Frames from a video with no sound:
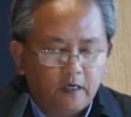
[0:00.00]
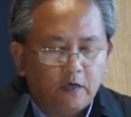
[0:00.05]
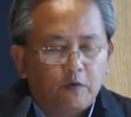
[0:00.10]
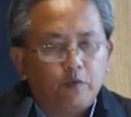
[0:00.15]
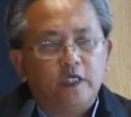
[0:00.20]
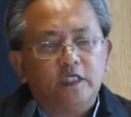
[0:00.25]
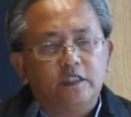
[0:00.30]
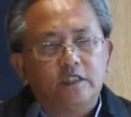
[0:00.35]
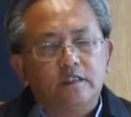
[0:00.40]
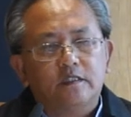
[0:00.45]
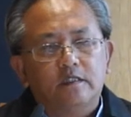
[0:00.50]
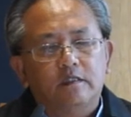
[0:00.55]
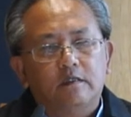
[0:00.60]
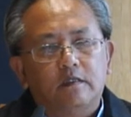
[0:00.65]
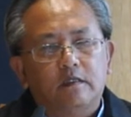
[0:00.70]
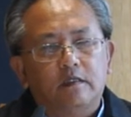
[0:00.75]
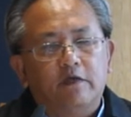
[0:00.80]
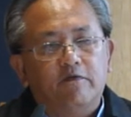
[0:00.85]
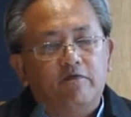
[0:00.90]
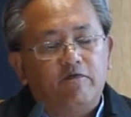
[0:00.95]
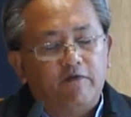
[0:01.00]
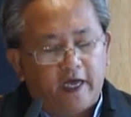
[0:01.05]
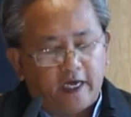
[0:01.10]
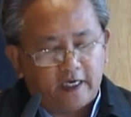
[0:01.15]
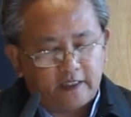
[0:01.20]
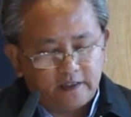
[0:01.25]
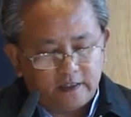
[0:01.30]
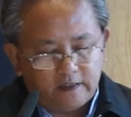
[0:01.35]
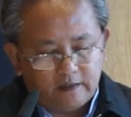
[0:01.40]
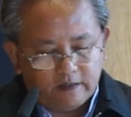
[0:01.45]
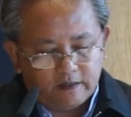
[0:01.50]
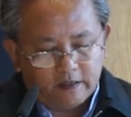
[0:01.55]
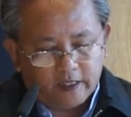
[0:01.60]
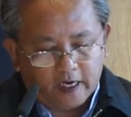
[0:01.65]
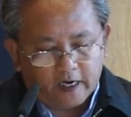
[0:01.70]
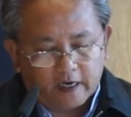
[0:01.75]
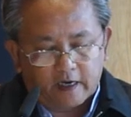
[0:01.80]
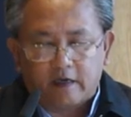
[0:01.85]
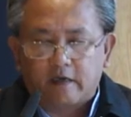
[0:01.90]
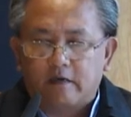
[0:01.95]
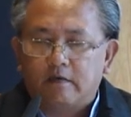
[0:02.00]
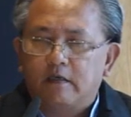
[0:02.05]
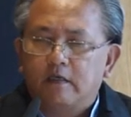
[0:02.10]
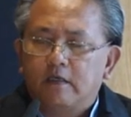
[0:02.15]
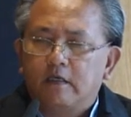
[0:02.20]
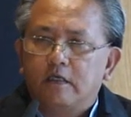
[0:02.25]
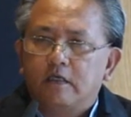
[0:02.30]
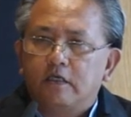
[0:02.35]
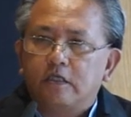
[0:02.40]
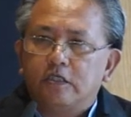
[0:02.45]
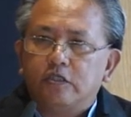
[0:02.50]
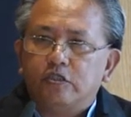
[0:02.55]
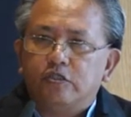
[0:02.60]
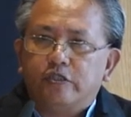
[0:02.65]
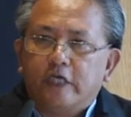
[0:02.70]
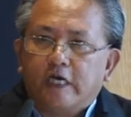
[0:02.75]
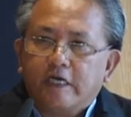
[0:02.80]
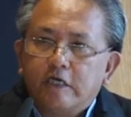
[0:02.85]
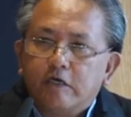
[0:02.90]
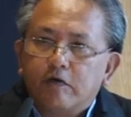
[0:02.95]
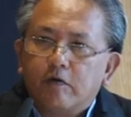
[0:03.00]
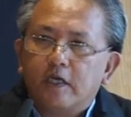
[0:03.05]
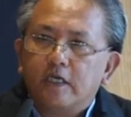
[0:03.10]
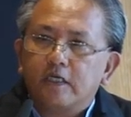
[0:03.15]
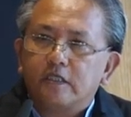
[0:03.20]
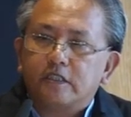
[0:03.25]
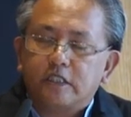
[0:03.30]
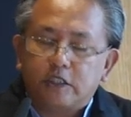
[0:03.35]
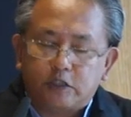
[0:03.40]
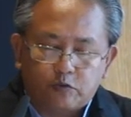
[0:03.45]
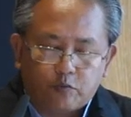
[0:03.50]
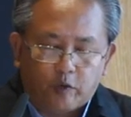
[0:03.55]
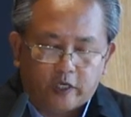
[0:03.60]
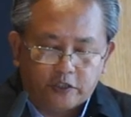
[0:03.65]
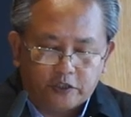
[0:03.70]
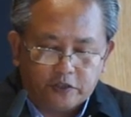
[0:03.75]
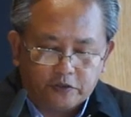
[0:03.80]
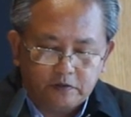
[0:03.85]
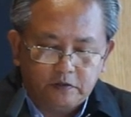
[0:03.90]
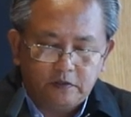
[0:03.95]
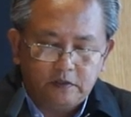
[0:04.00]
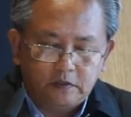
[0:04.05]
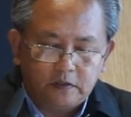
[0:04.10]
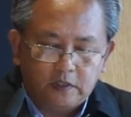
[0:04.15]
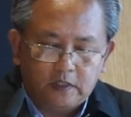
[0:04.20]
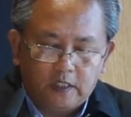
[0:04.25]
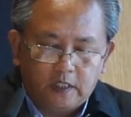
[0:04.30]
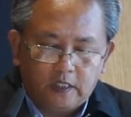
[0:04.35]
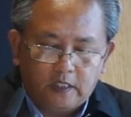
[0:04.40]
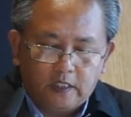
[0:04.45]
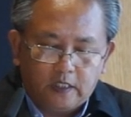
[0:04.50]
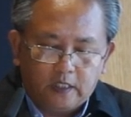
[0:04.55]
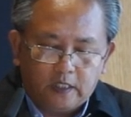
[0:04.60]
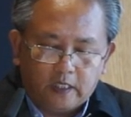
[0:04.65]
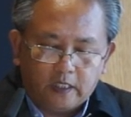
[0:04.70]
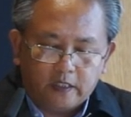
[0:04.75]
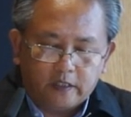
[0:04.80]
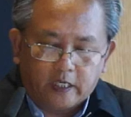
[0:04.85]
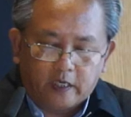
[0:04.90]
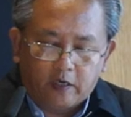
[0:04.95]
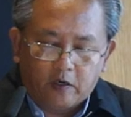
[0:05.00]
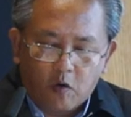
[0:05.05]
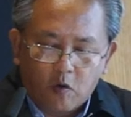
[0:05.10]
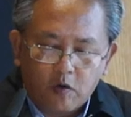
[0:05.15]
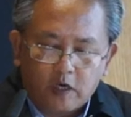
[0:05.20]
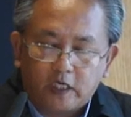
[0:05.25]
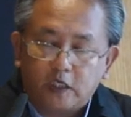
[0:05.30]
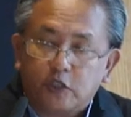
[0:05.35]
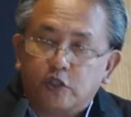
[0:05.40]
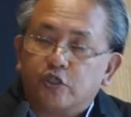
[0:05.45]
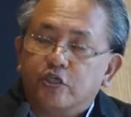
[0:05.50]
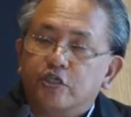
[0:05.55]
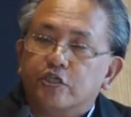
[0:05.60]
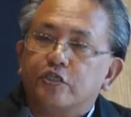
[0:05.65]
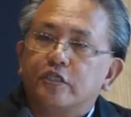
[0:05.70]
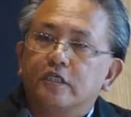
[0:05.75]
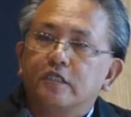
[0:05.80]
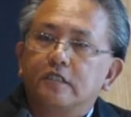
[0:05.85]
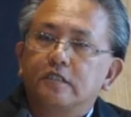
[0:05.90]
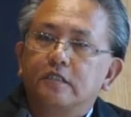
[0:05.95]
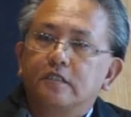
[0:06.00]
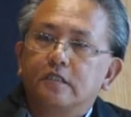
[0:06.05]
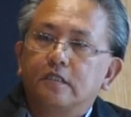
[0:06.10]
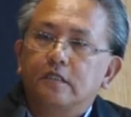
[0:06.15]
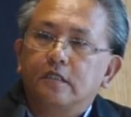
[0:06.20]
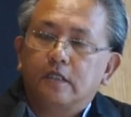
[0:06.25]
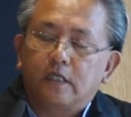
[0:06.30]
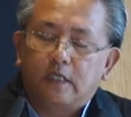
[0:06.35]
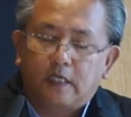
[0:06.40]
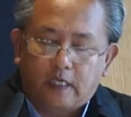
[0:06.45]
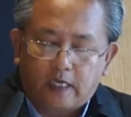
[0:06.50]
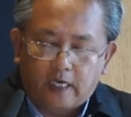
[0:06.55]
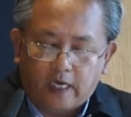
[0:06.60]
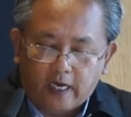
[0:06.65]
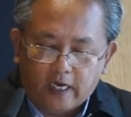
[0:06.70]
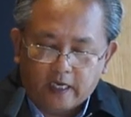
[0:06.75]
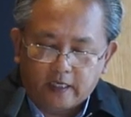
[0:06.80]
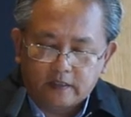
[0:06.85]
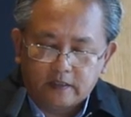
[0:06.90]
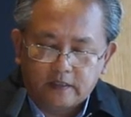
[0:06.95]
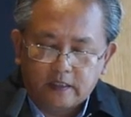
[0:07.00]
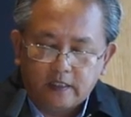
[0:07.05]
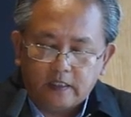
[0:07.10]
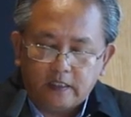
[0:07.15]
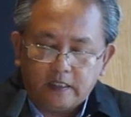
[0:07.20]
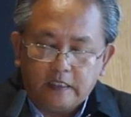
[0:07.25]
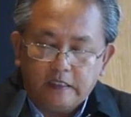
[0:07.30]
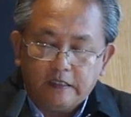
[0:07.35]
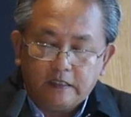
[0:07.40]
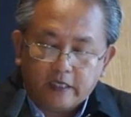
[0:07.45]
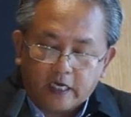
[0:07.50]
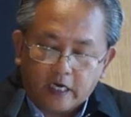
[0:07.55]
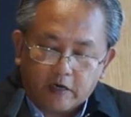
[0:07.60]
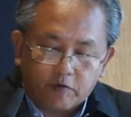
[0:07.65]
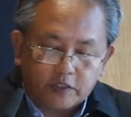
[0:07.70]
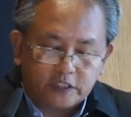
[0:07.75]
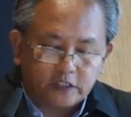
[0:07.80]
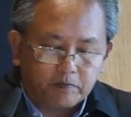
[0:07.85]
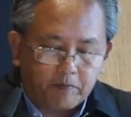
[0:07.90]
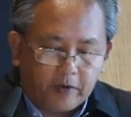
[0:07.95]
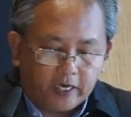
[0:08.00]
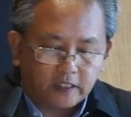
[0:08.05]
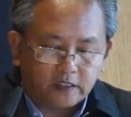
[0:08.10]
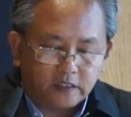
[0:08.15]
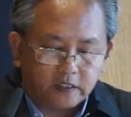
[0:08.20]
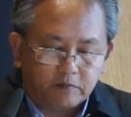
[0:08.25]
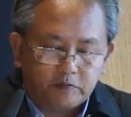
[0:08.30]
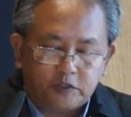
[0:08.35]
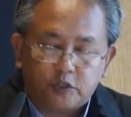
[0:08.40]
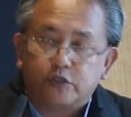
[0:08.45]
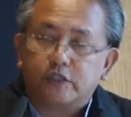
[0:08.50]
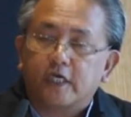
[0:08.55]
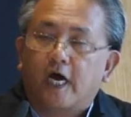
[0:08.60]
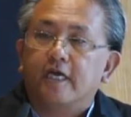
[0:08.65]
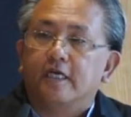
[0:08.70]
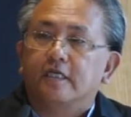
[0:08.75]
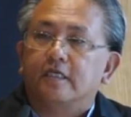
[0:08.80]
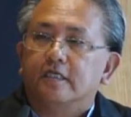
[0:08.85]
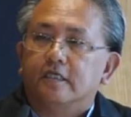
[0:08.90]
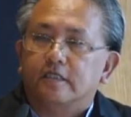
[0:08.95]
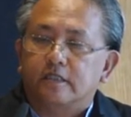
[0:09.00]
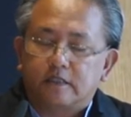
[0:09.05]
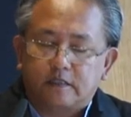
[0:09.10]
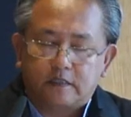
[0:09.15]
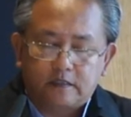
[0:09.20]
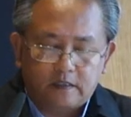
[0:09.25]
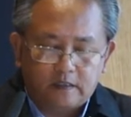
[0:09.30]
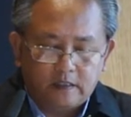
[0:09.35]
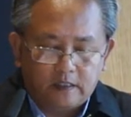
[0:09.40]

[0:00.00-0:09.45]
which reflect their general situation in their local churches and in their respective societies,